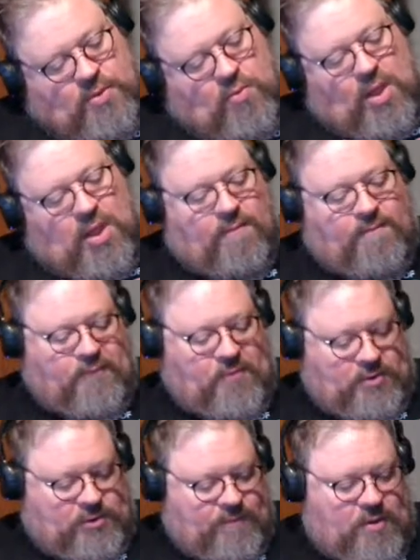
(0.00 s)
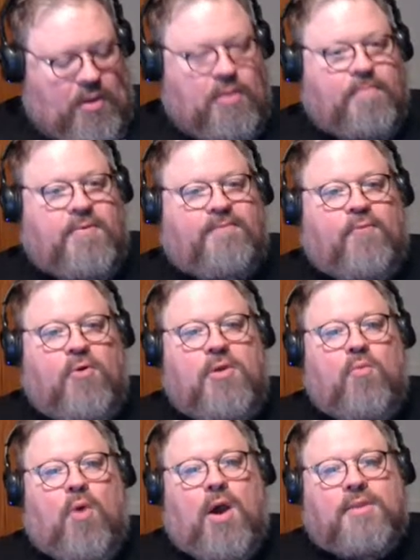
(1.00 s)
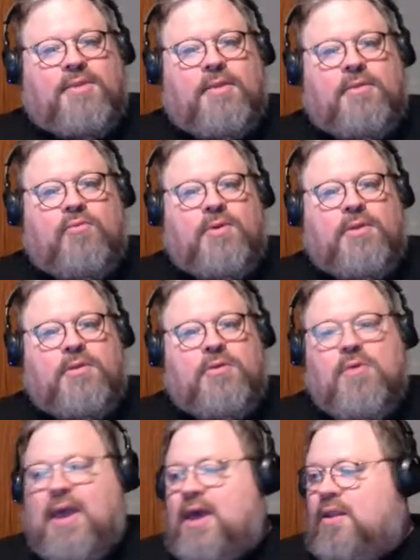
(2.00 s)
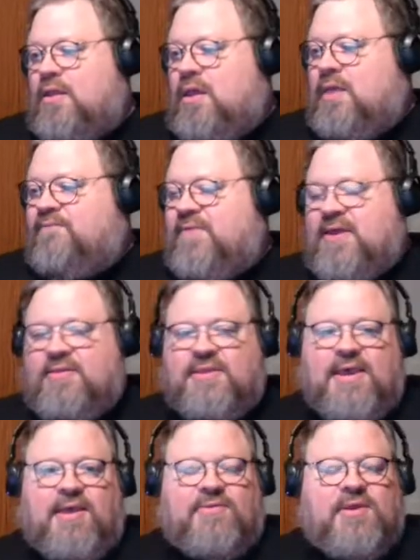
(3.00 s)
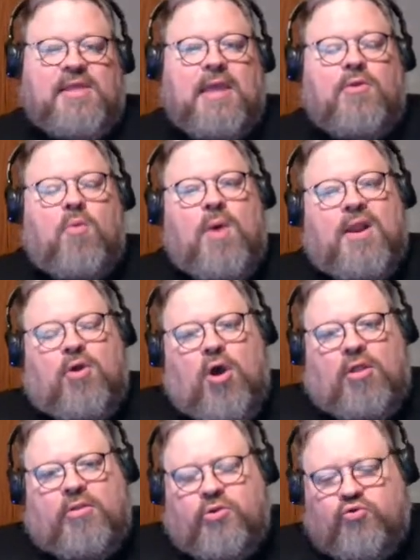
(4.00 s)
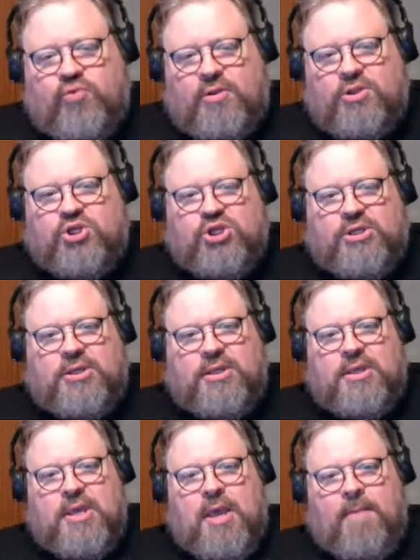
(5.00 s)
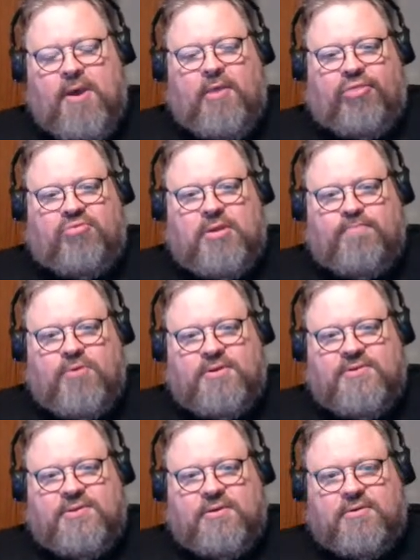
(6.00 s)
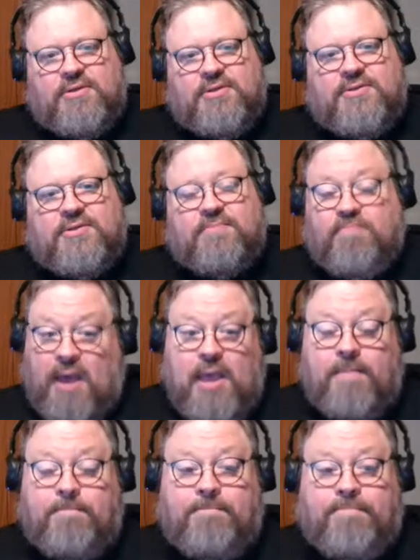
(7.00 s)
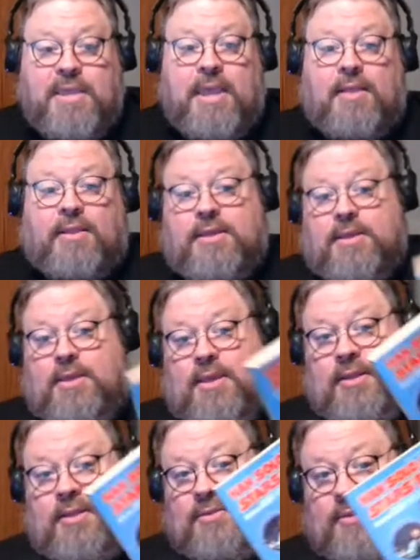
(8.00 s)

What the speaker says: Well, first of all, before you walked into it, you had a fantastic, I don't want to call it a trilogy, but a 3-book series by Daly, and it's